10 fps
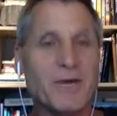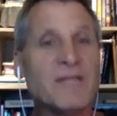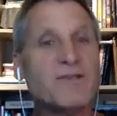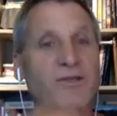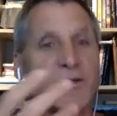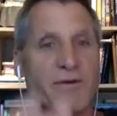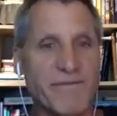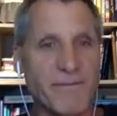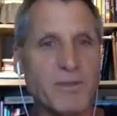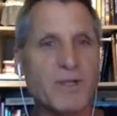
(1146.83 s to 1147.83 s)
into a
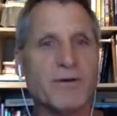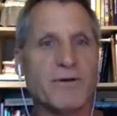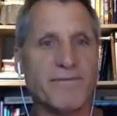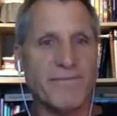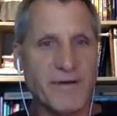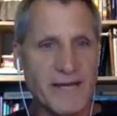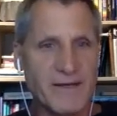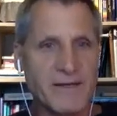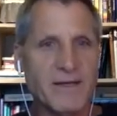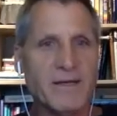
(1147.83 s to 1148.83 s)
familiar
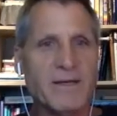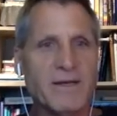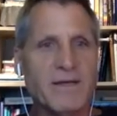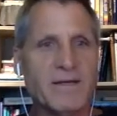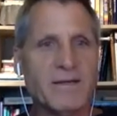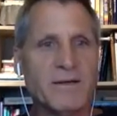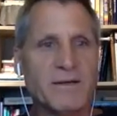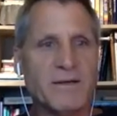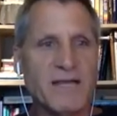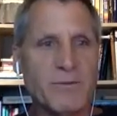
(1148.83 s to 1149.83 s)
friend that